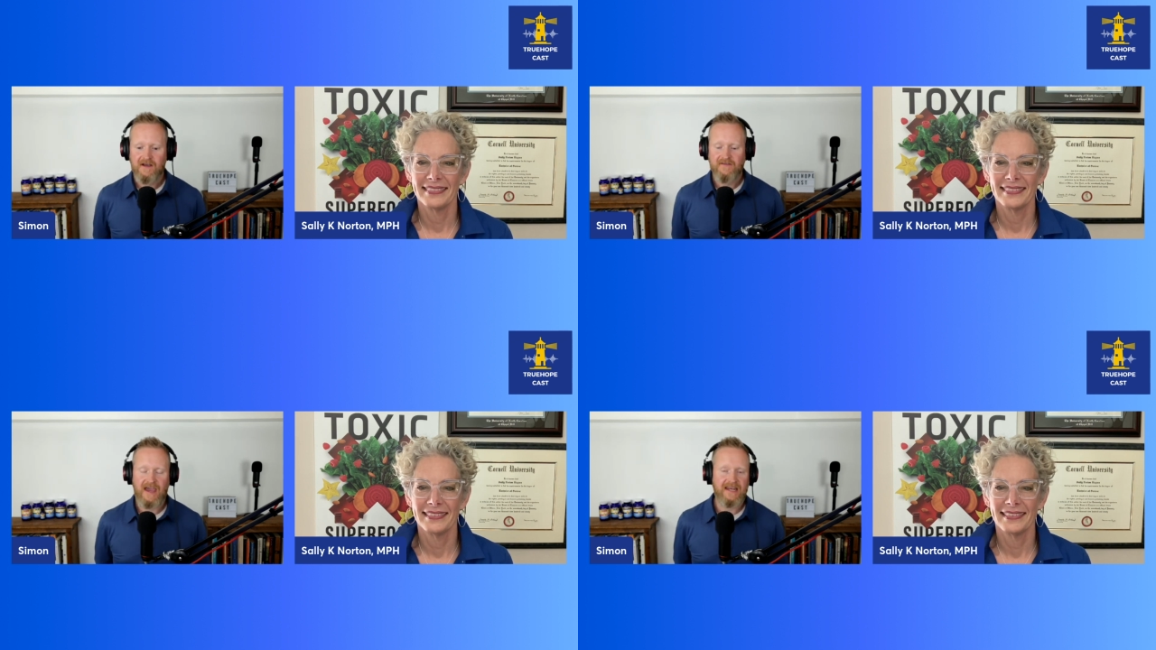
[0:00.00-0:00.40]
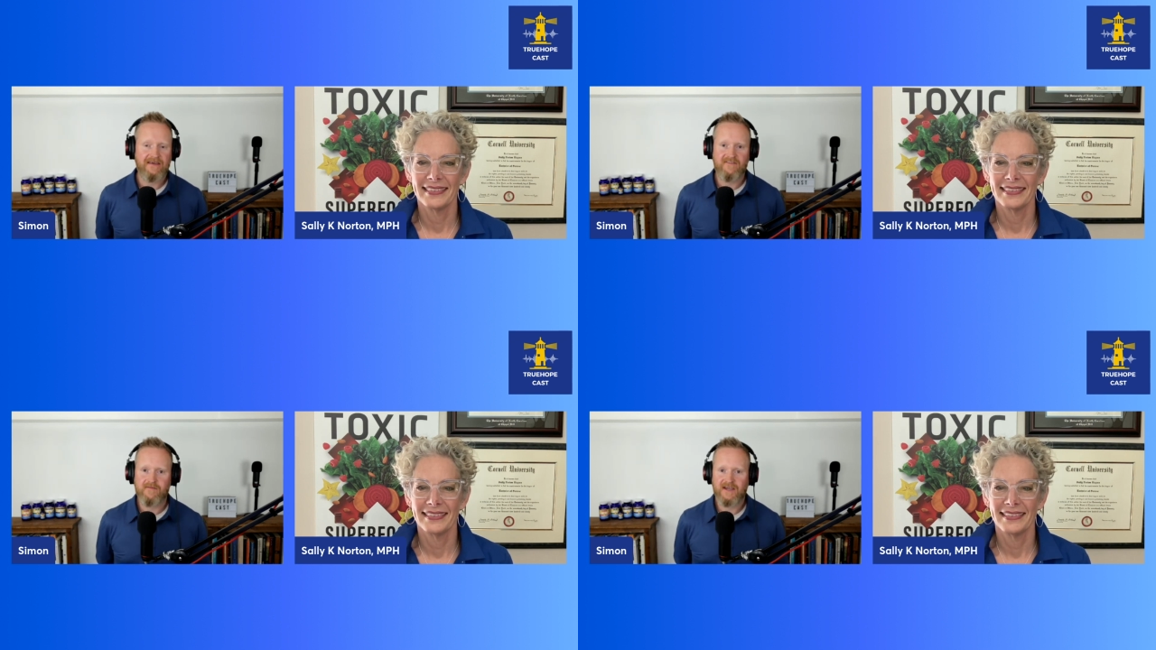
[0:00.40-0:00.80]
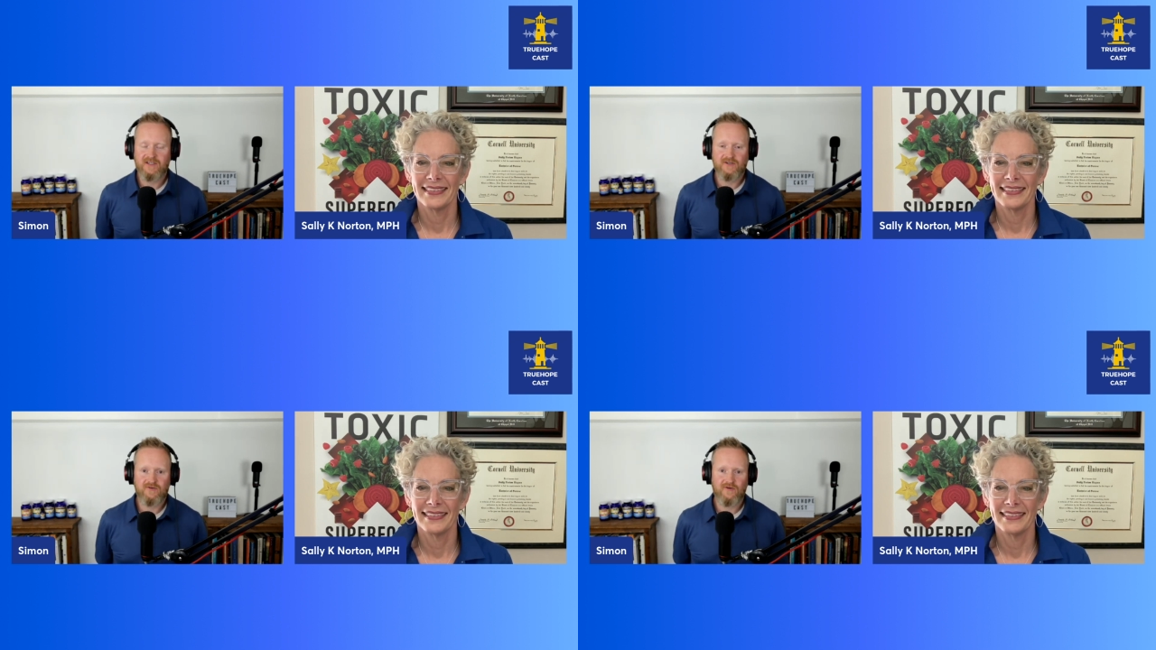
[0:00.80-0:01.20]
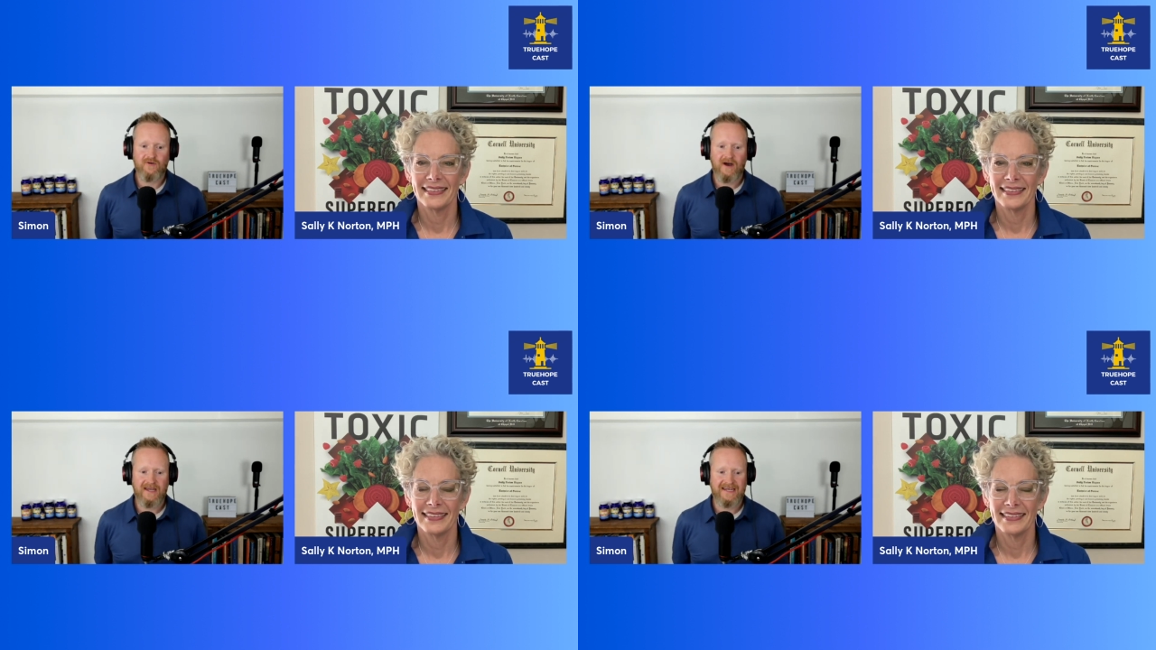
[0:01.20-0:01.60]
Speaker 1: For any information
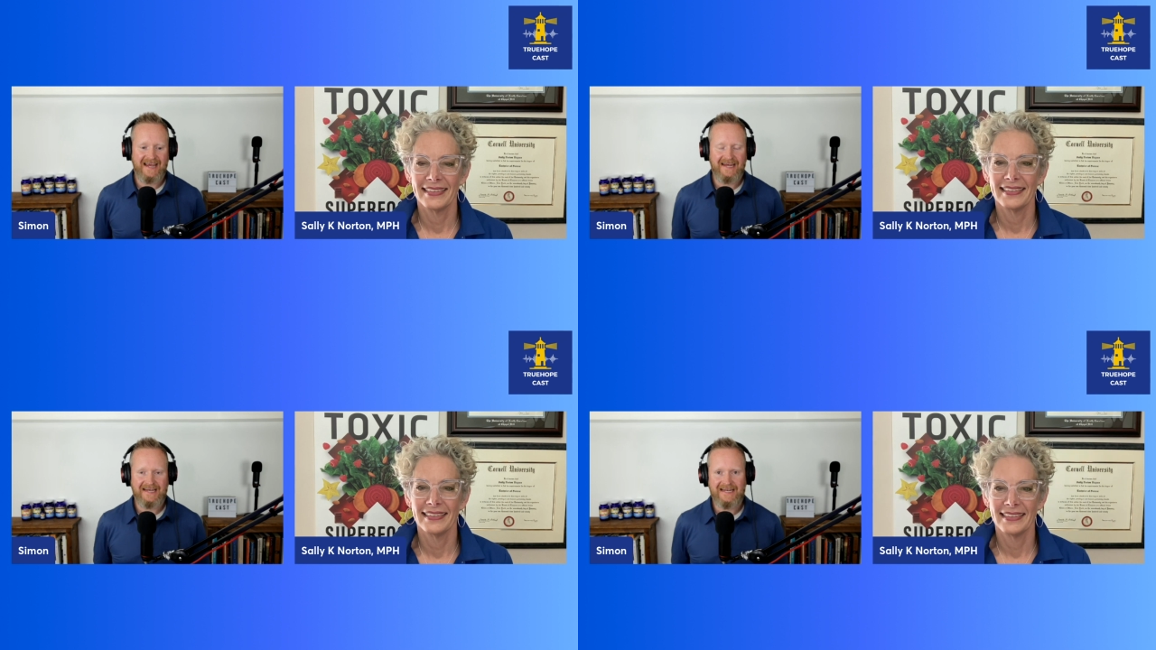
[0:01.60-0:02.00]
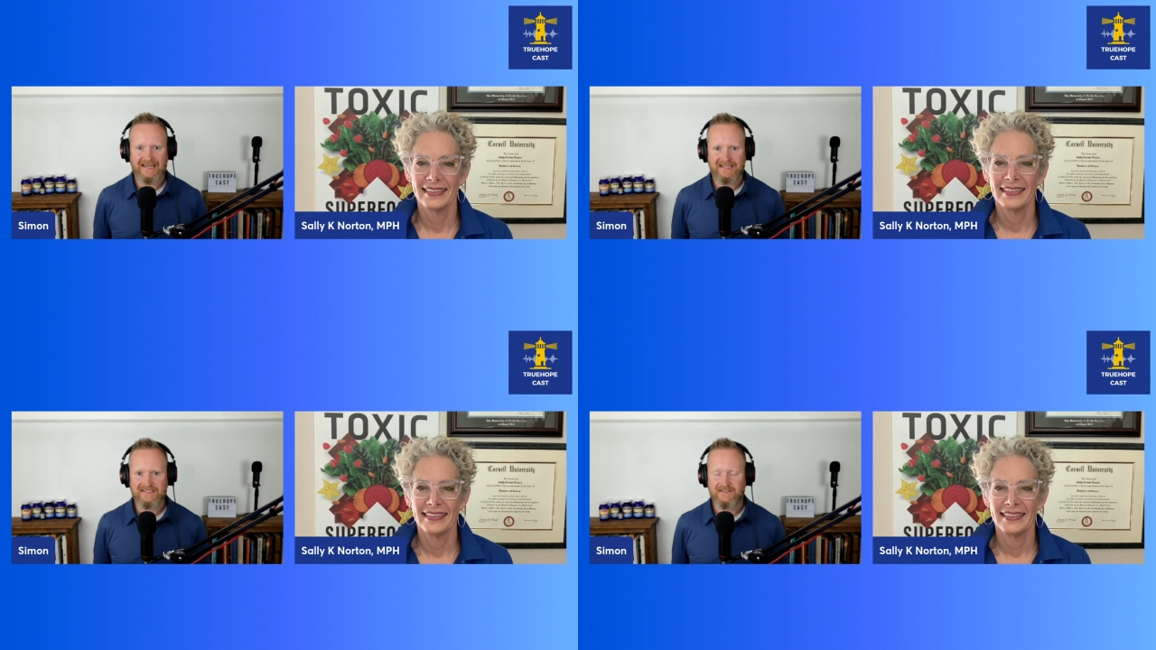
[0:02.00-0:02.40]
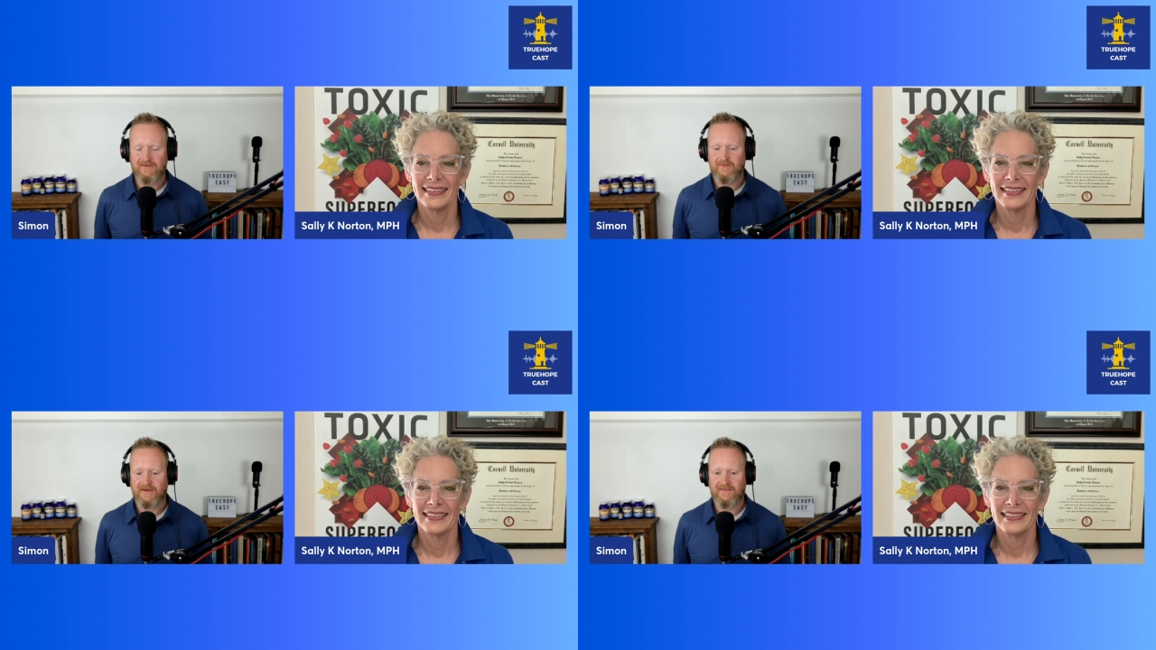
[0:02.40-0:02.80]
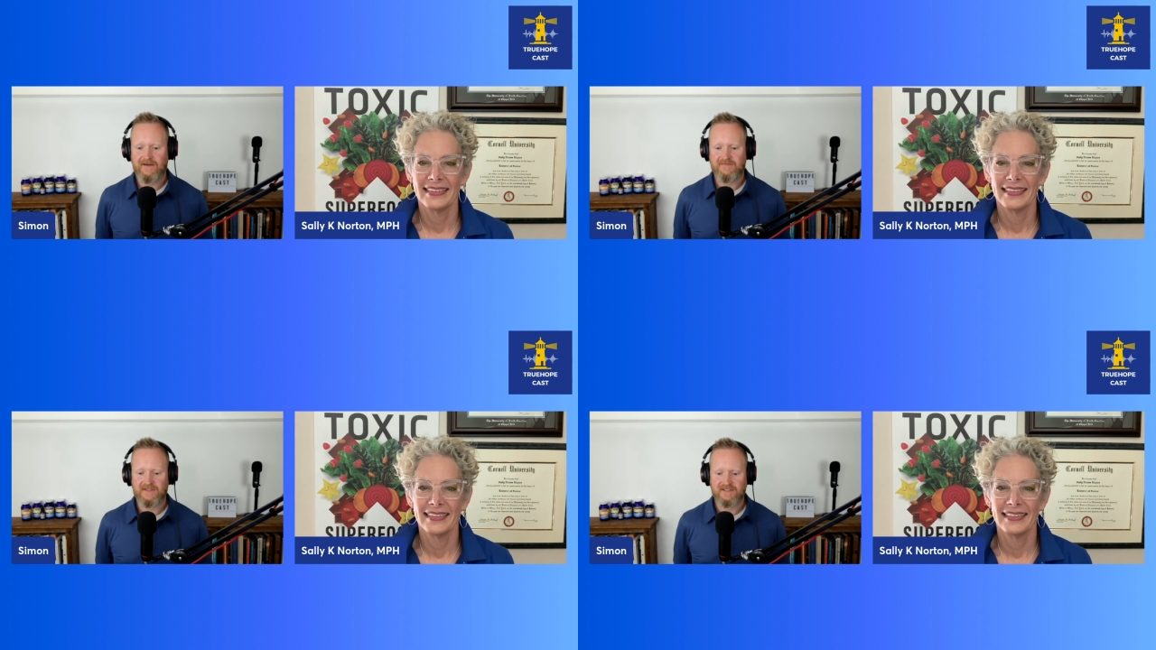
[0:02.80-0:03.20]
or any links that we've
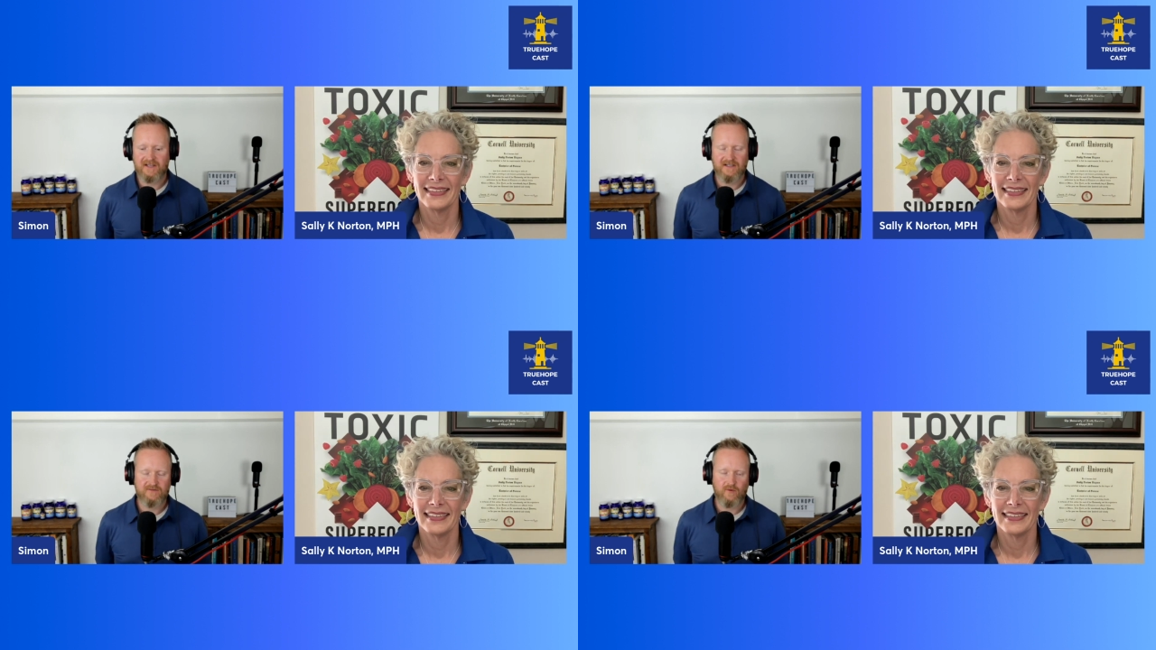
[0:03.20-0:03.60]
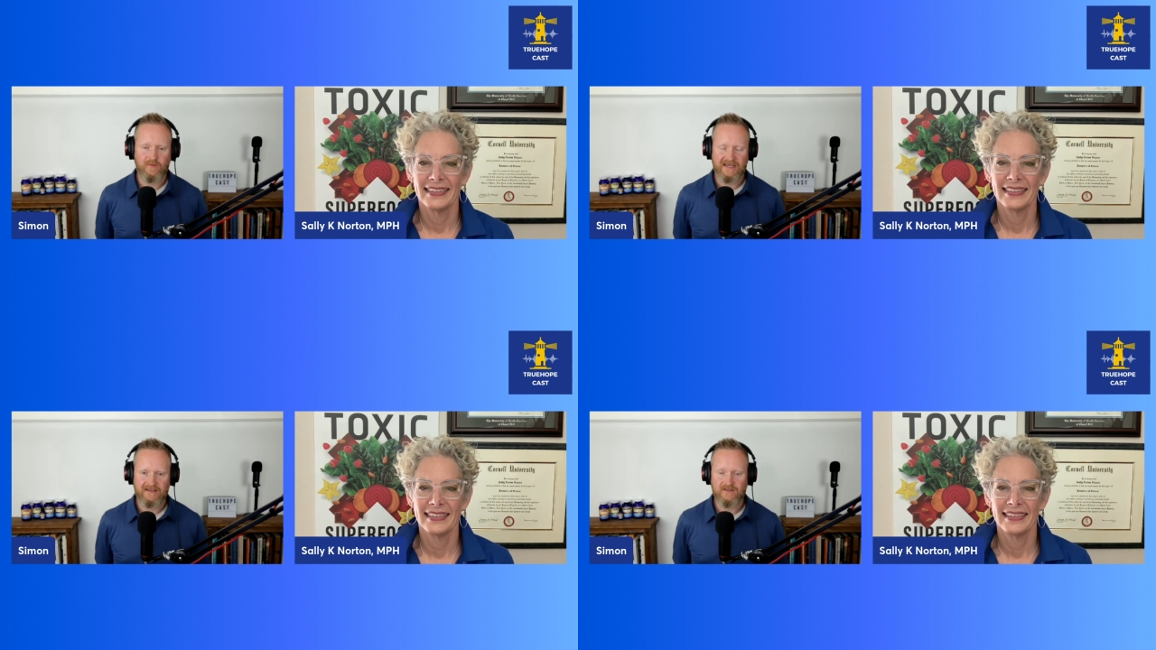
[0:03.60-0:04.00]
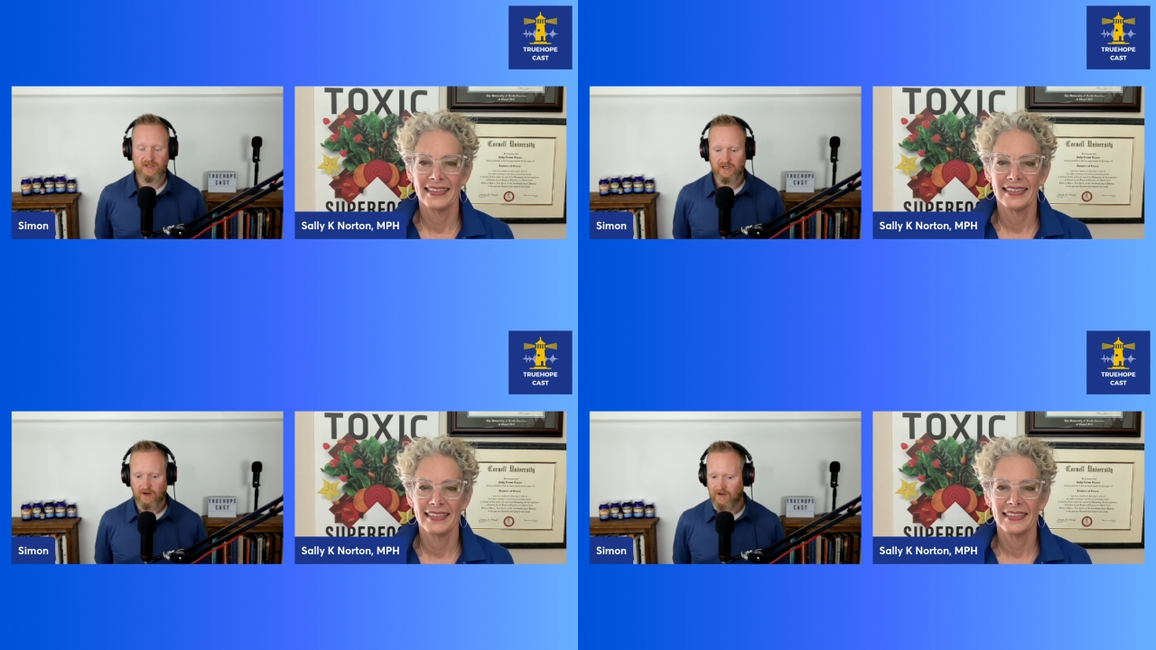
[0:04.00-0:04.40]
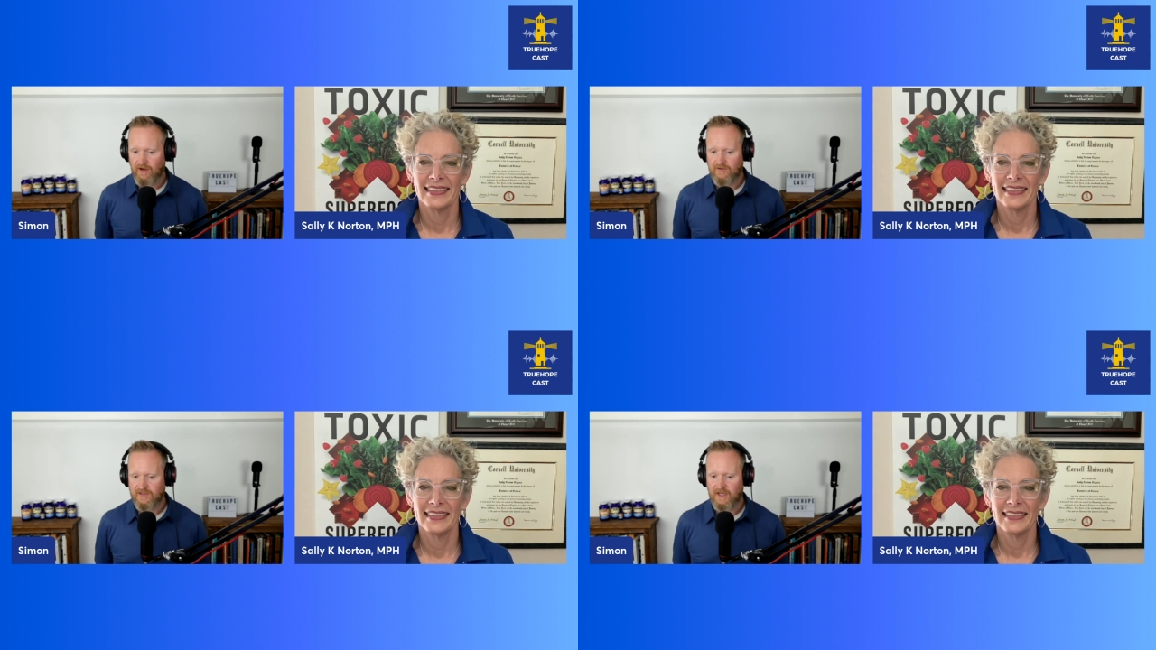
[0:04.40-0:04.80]
discussed will be in the show
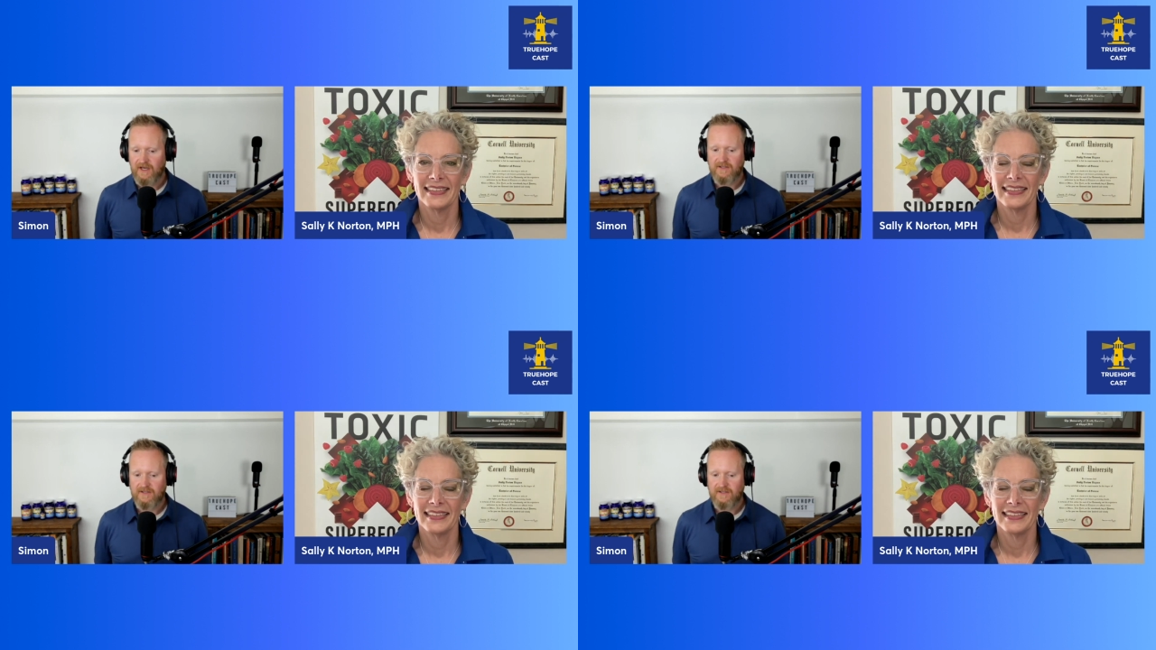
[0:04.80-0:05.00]
notes.